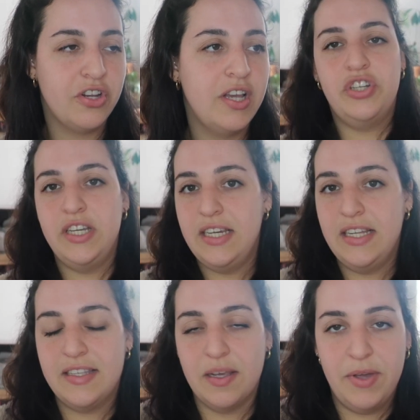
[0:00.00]
She
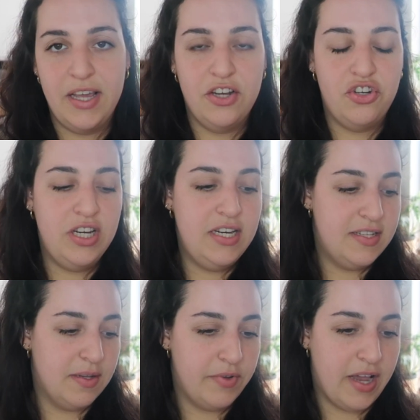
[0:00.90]
needs some air. She needs
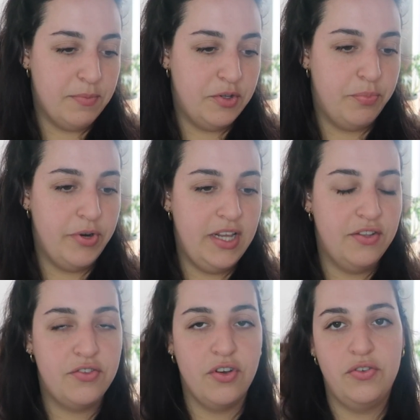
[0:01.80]
some time to breathe.
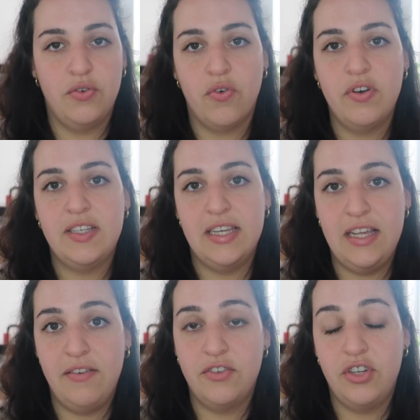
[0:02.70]
So Dolores leaves.